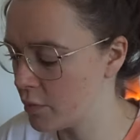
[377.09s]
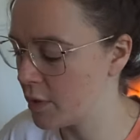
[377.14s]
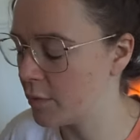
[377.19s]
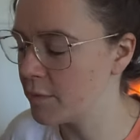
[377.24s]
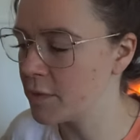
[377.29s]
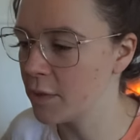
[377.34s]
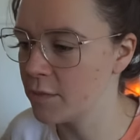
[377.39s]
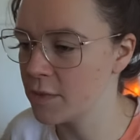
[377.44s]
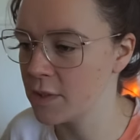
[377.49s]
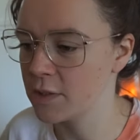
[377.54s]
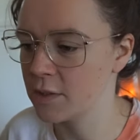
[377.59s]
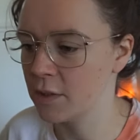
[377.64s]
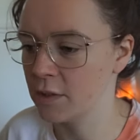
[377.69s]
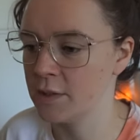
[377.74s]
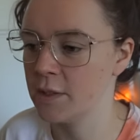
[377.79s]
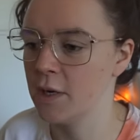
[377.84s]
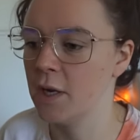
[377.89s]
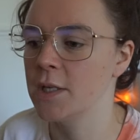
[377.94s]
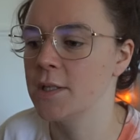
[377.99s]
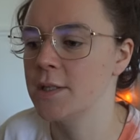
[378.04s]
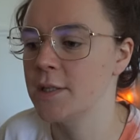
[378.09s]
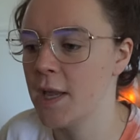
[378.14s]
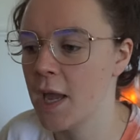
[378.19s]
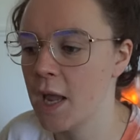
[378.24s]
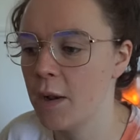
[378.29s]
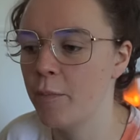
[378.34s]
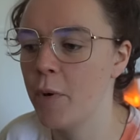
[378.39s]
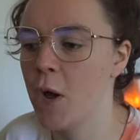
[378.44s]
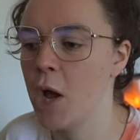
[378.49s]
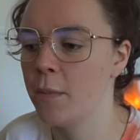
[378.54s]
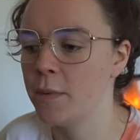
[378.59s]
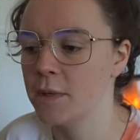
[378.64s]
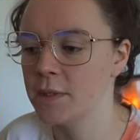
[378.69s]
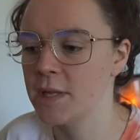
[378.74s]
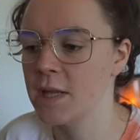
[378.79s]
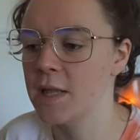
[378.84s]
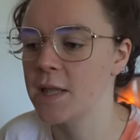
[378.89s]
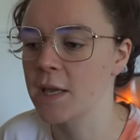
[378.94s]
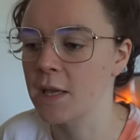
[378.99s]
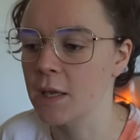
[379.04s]
Sometimes it's nice to like sit and
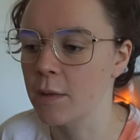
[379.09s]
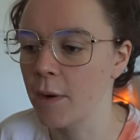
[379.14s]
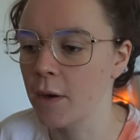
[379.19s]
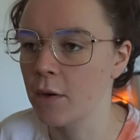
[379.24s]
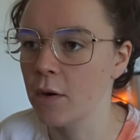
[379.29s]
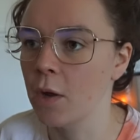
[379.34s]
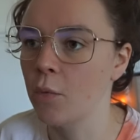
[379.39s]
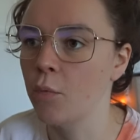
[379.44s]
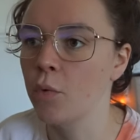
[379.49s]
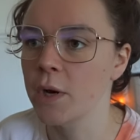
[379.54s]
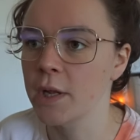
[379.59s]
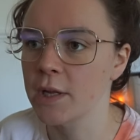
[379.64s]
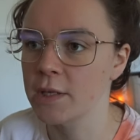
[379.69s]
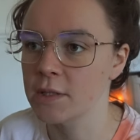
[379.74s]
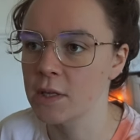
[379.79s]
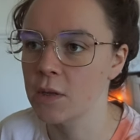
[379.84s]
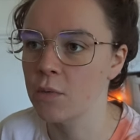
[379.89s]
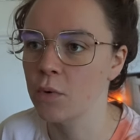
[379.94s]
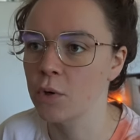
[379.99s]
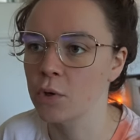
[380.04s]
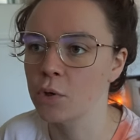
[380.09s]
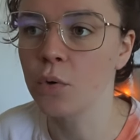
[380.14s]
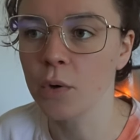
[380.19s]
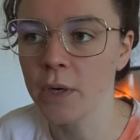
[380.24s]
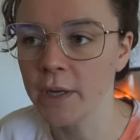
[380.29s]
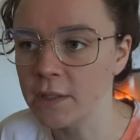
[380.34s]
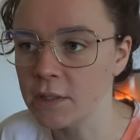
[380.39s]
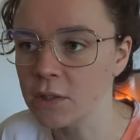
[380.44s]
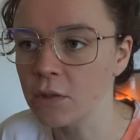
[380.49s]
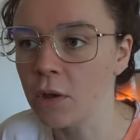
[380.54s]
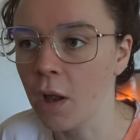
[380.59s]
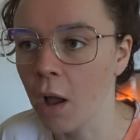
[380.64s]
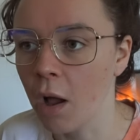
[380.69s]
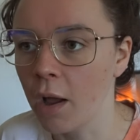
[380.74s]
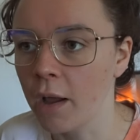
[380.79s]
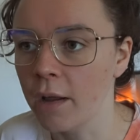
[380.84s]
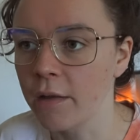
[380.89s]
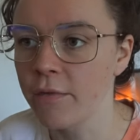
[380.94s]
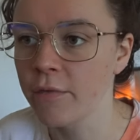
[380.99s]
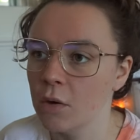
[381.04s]
purposely think about like what it is that you want to call into your
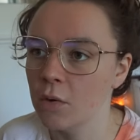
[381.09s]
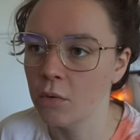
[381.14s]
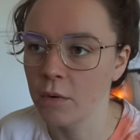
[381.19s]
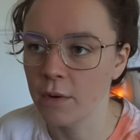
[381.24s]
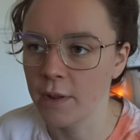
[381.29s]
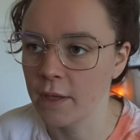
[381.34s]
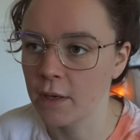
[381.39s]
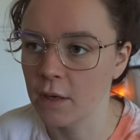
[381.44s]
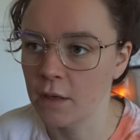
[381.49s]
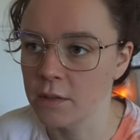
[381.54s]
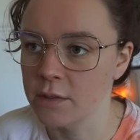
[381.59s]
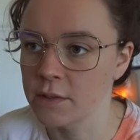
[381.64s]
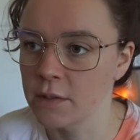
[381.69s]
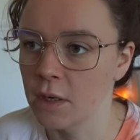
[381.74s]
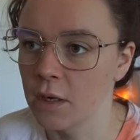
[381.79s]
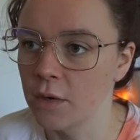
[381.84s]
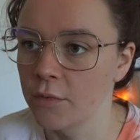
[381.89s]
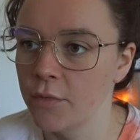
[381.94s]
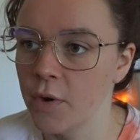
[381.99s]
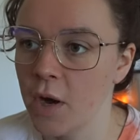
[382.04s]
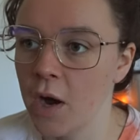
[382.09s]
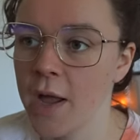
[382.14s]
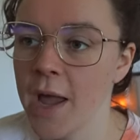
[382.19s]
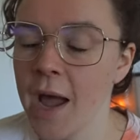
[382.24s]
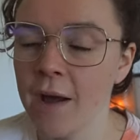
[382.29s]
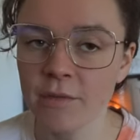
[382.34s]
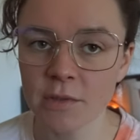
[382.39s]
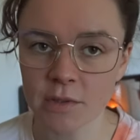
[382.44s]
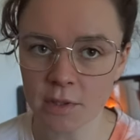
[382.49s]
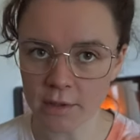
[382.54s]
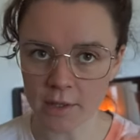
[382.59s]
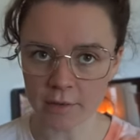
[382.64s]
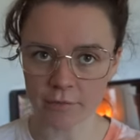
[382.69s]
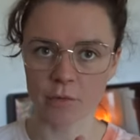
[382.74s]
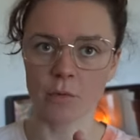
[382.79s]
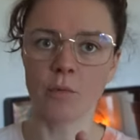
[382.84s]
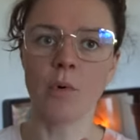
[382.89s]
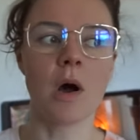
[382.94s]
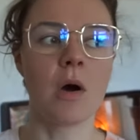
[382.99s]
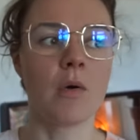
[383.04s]
life, all of that kind of stuff. I haven't done that
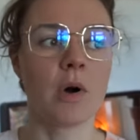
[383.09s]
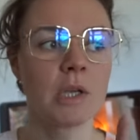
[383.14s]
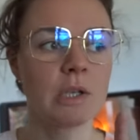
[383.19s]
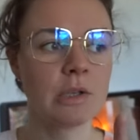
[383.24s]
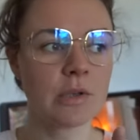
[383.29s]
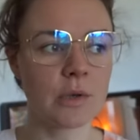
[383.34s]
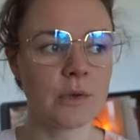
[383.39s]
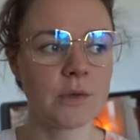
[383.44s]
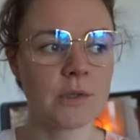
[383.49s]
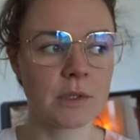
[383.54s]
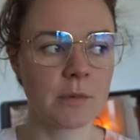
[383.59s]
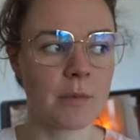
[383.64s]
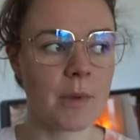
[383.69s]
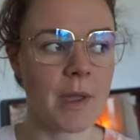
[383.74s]
for a while. I used to